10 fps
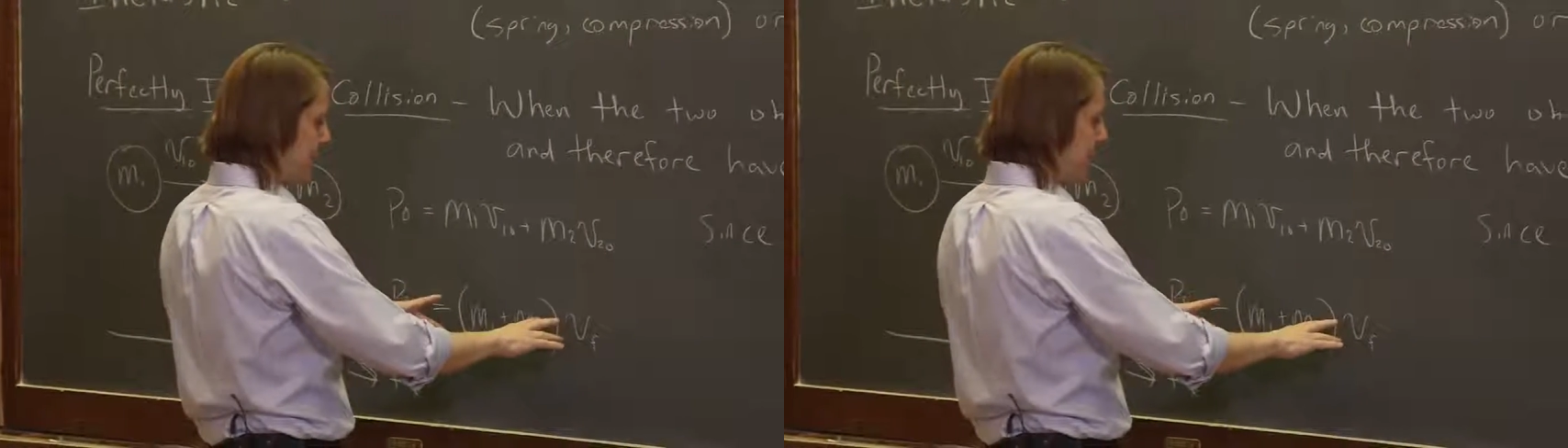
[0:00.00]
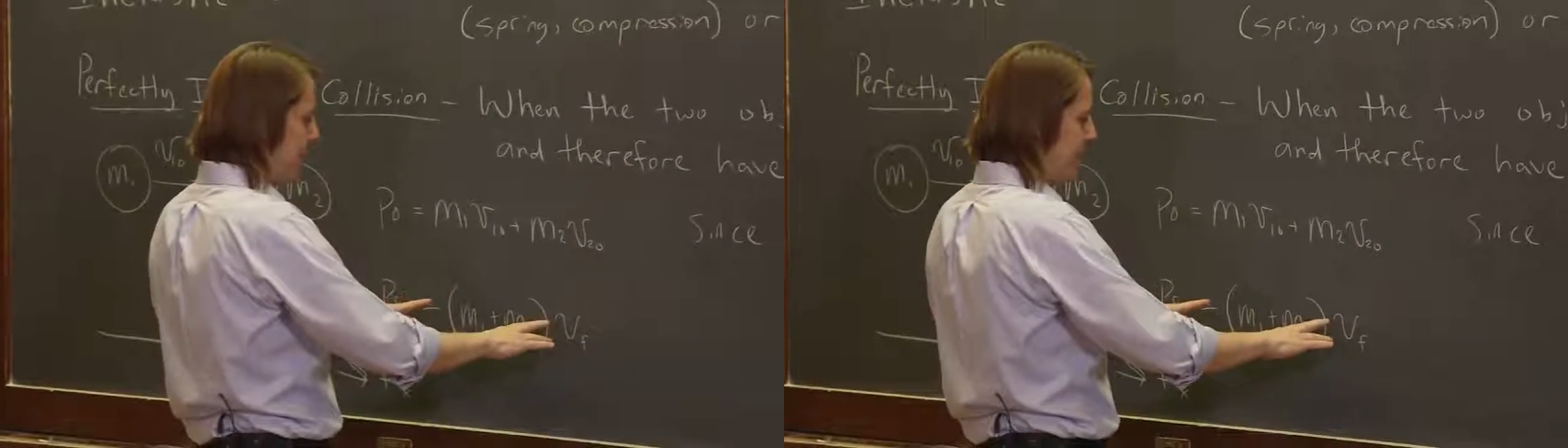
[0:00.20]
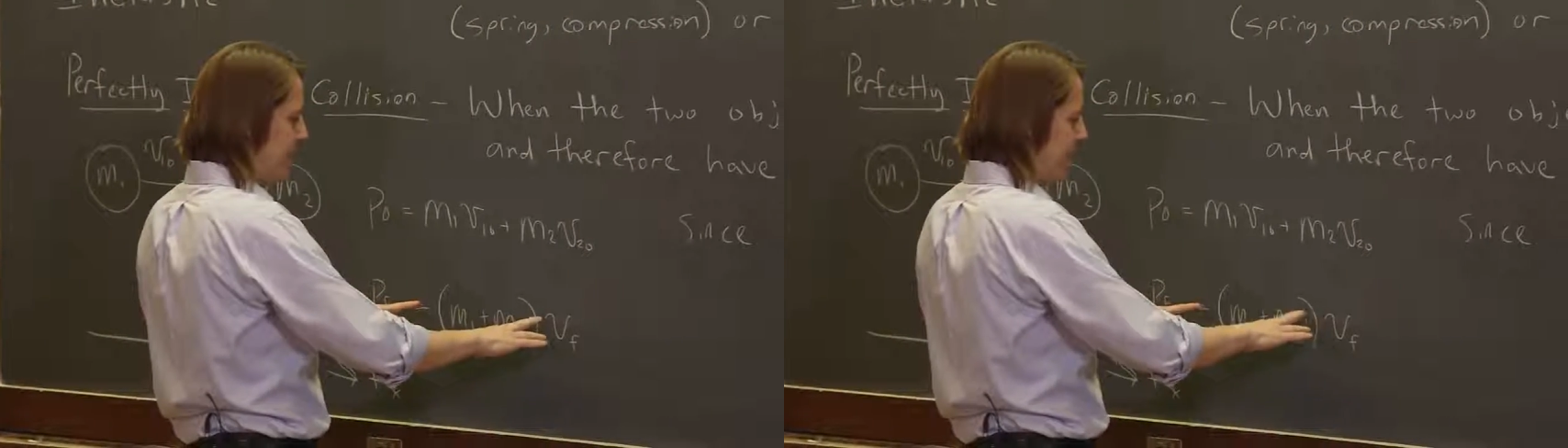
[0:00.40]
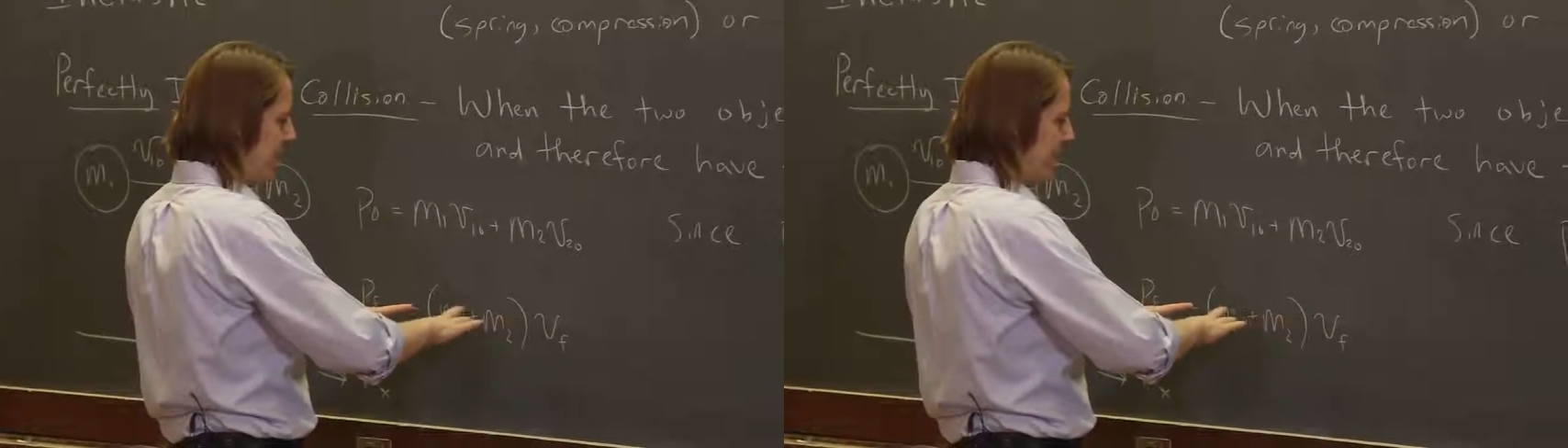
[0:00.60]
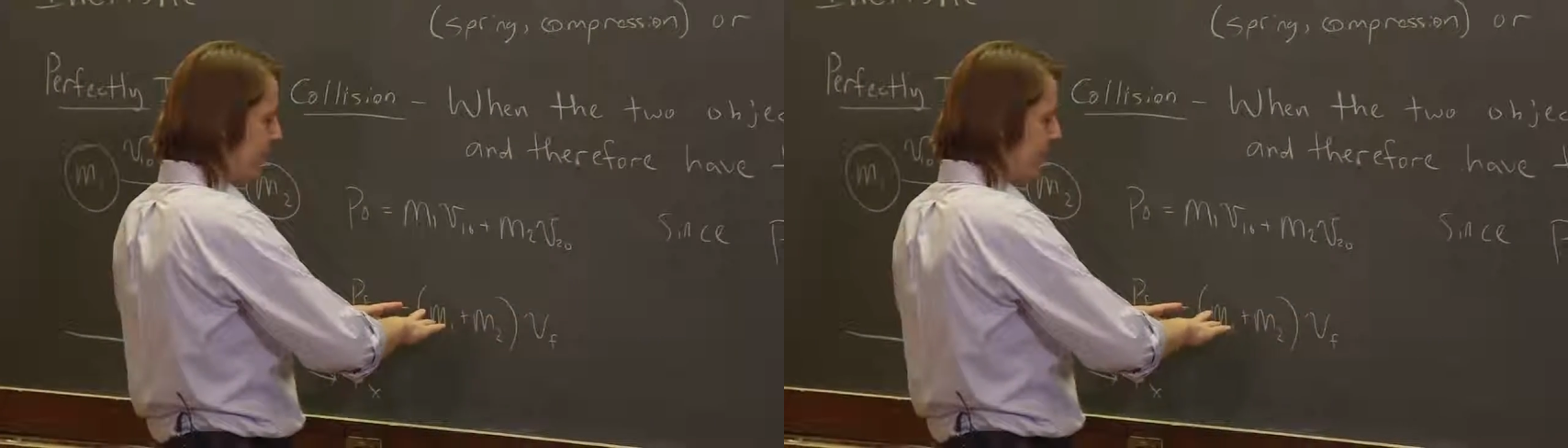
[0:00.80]
side you
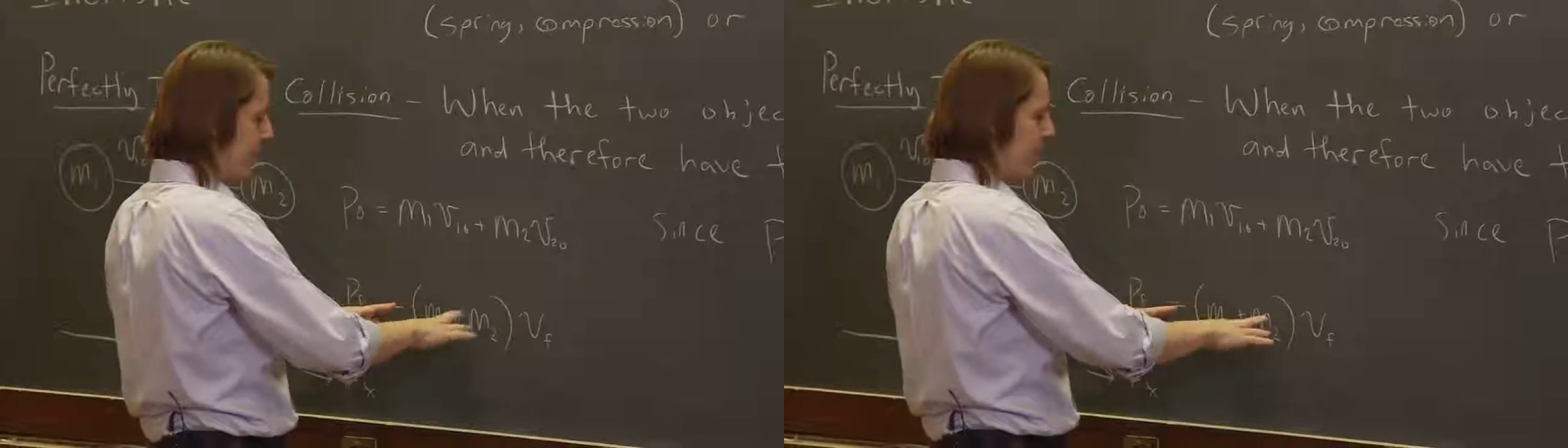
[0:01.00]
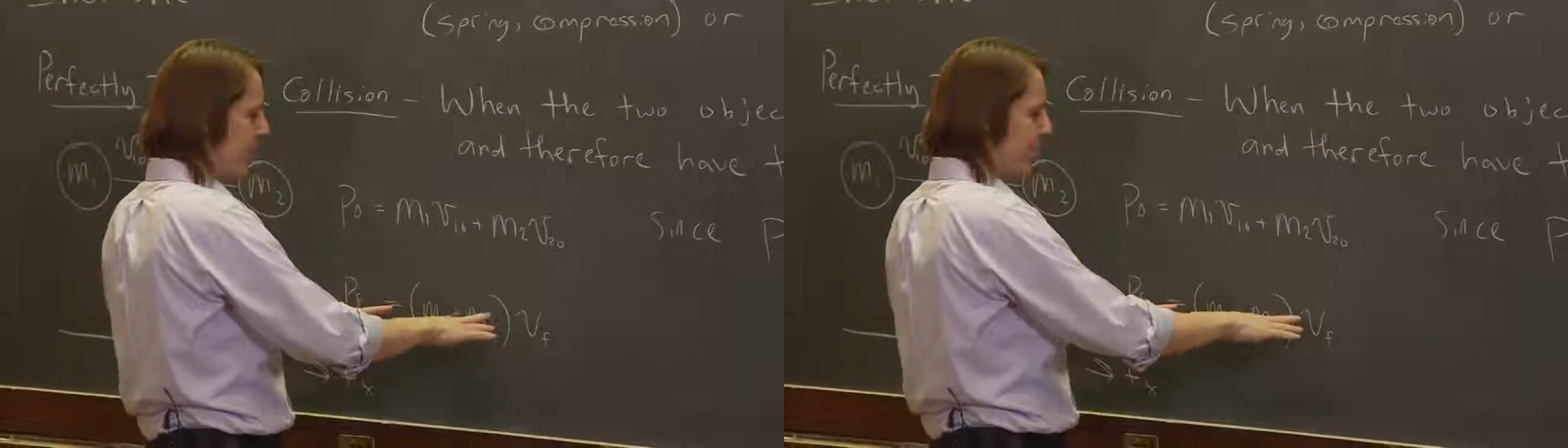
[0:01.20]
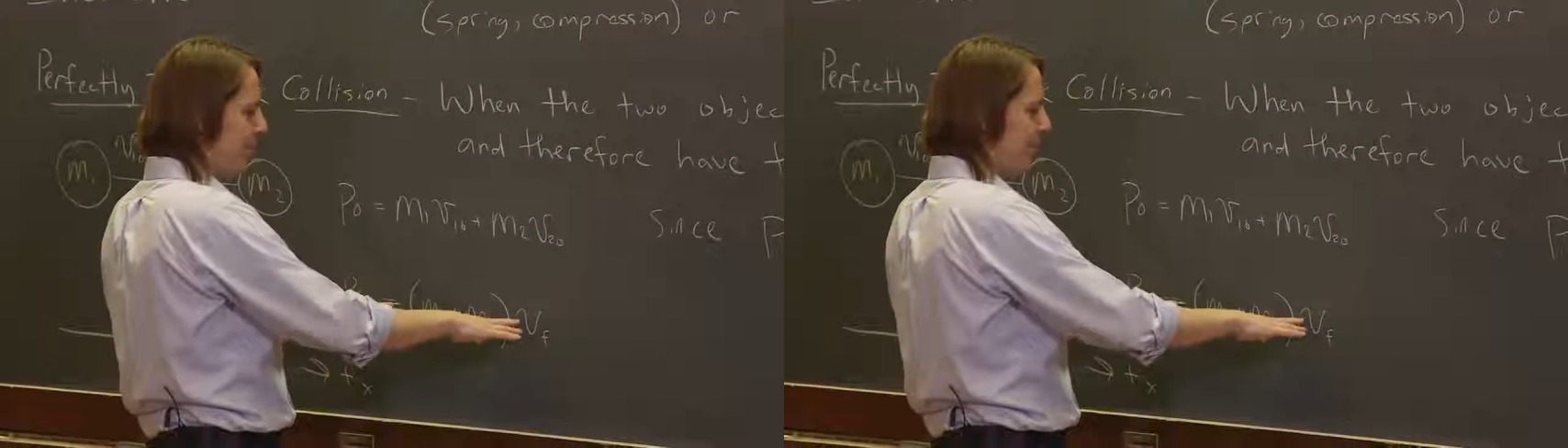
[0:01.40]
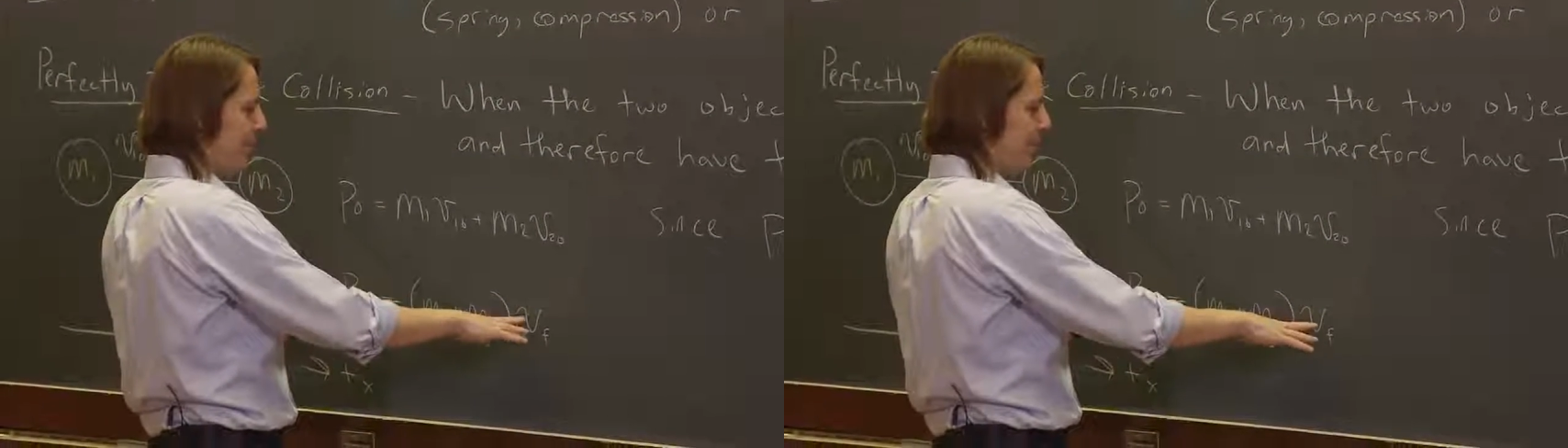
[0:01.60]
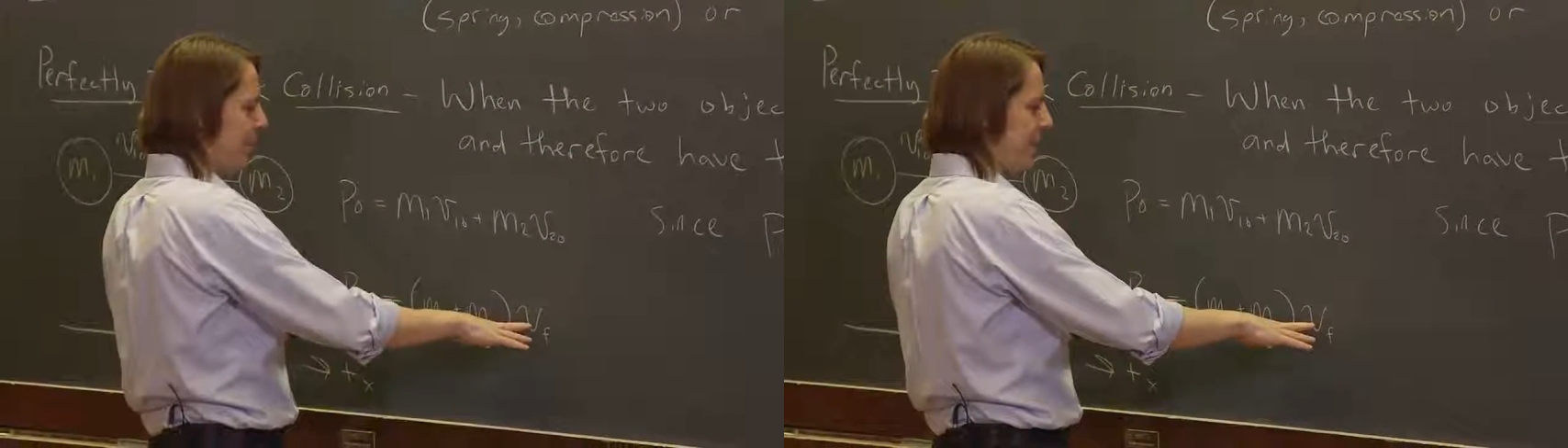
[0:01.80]
have the sum
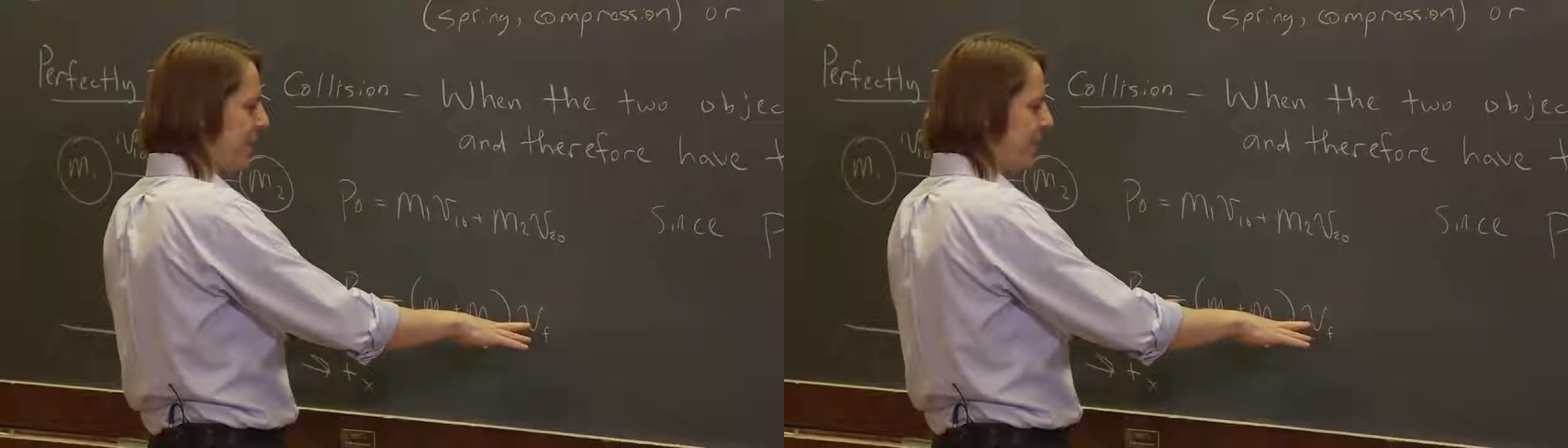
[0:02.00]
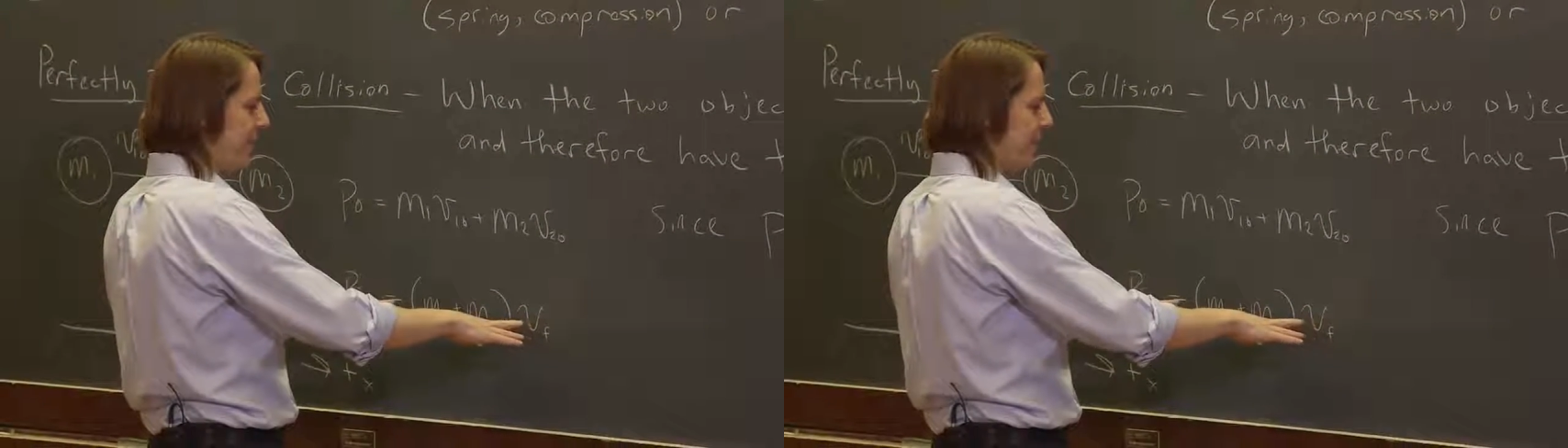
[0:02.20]
times VF.